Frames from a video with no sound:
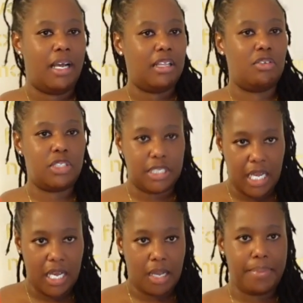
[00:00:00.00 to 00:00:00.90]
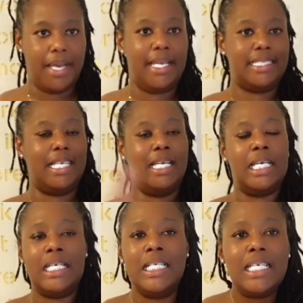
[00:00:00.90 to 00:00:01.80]
a little snug, but
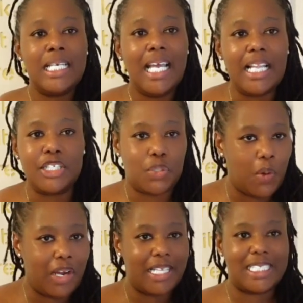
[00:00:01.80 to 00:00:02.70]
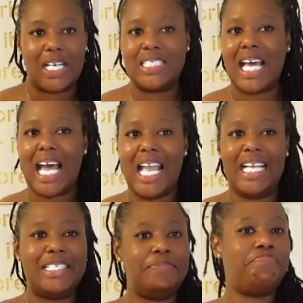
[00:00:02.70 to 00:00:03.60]
unless you're wearing this
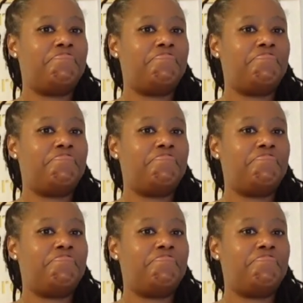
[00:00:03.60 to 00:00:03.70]
outside,